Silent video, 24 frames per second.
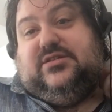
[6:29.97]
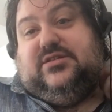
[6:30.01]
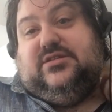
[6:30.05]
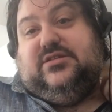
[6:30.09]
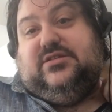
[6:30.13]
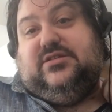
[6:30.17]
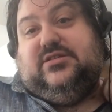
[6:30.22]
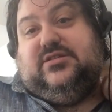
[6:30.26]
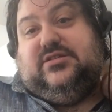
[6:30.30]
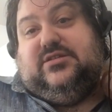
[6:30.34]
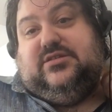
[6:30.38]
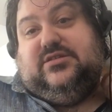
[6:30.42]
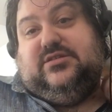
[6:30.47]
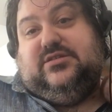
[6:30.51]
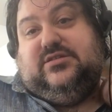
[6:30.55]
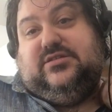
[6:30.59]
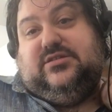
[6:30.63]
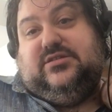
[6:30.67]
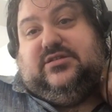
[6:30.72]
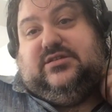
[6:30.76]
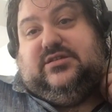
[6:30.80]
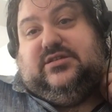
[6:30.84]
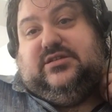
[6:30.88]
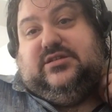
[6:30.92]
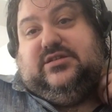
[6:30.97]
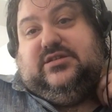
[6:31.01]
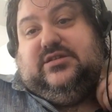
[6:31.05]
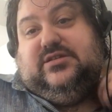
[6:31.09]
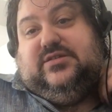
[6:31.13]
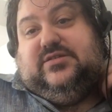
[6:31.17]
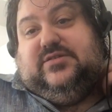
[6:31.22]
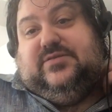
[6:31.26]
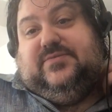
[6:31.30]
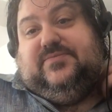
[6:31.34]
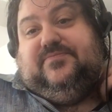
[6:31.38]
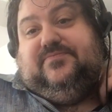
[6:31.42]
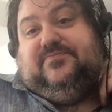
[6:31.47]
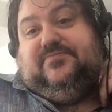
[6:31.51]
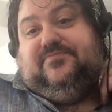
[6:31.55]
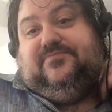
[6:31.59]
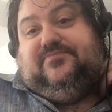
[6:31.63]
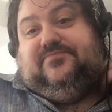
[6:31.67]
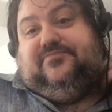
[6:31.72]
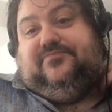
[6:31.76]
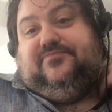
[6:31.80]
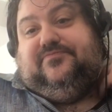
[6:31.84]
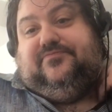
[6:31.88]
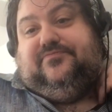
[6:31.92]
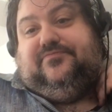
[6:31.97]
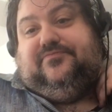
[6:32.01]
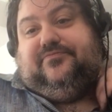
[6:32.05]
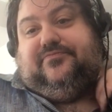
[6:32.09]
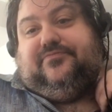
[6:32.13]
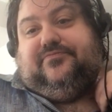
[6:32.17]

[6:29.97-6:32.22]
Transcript: Nobody speaks.